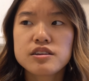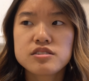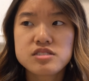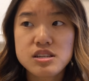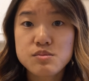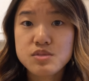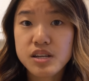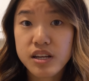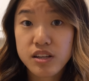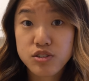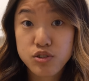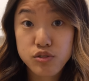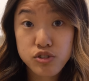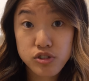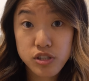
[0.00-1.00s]
seems like it's
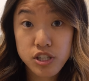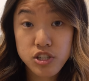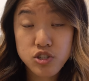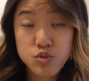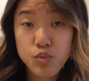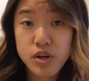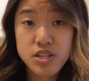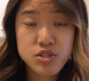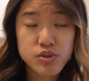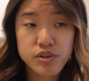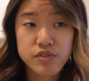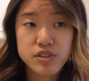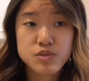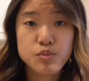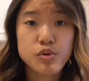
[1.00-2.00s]
usually just once, or
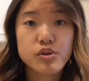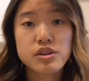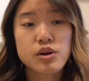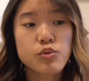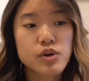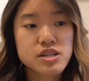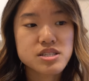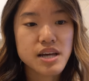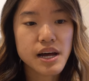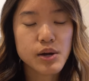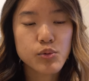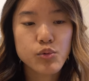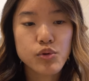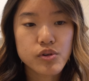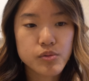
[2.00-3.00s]
if it's more than once,
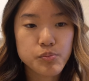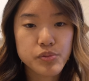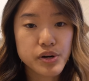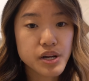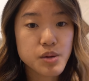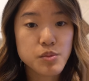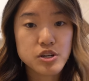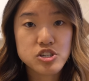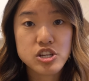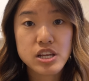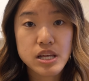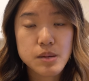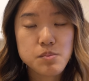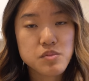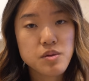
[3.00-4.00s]
I will pretty much
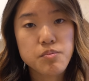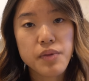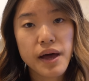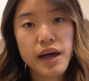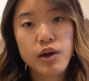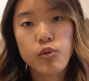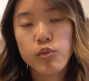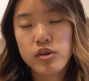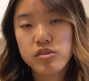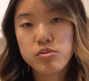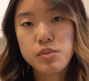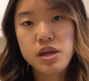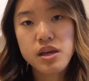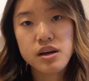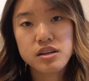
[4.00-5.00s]
keep the bag with
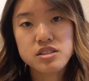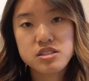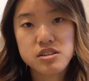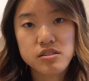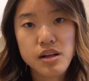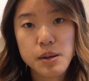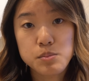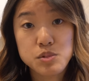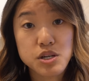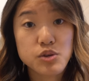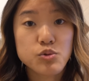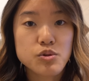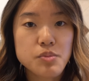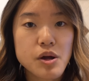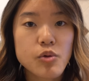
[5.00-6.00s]
me until I'm
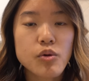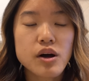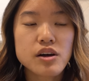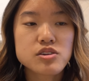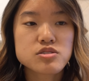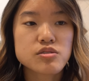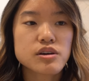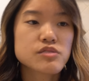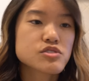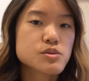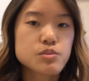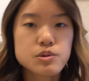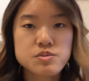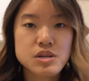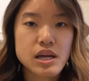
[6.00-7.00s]
done with my walk. So if she
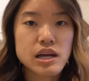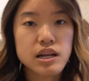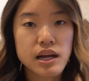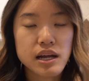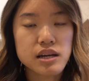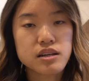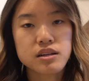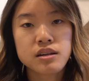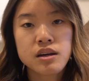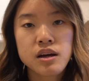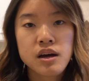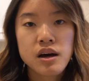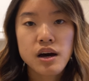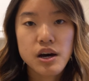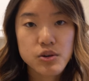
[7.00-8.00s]
poops again, I can
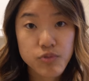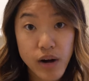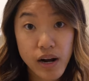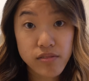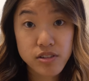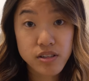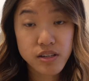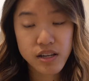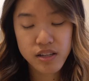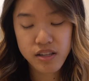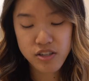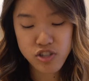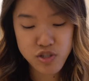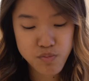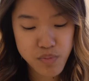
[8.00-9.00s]
unravel it and
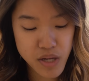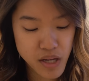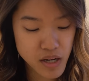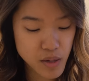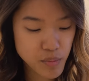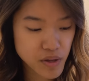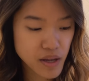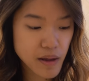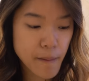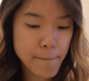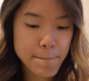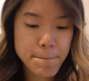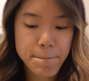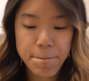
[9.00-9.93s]
then just pick it up again.